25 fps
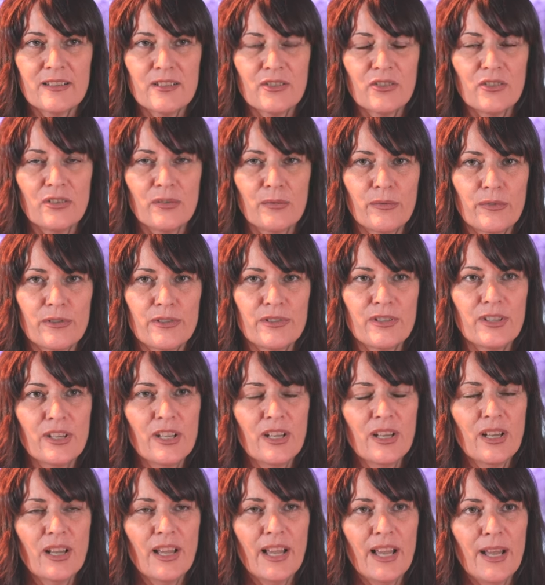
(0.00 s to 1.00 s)
So it was
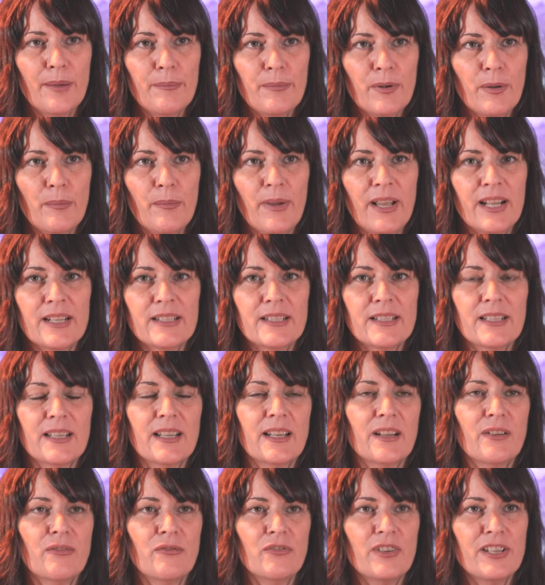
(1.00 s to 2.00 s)

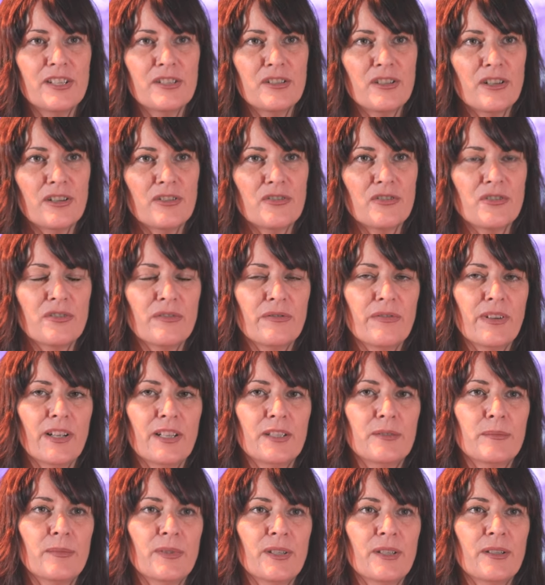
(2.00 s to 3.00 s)
implementing, research
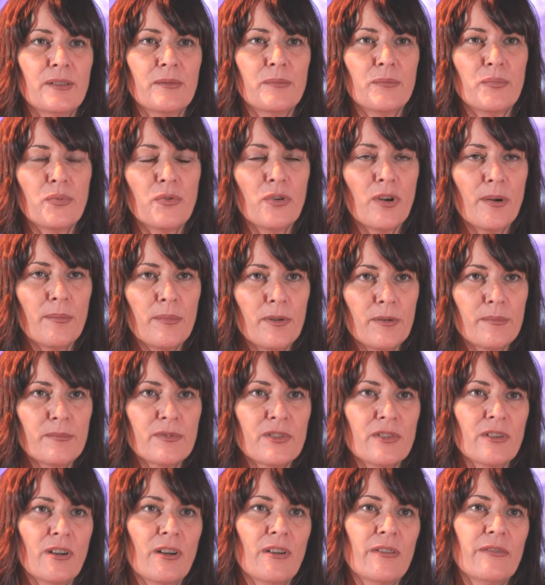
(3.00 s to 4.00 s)
development, problem
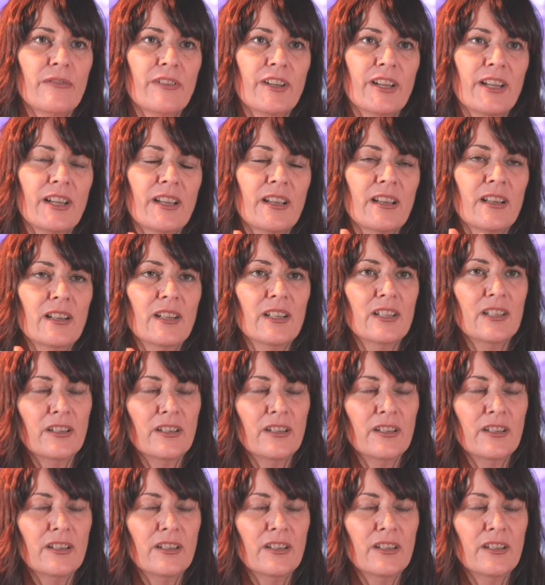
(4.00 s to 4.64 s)
solving,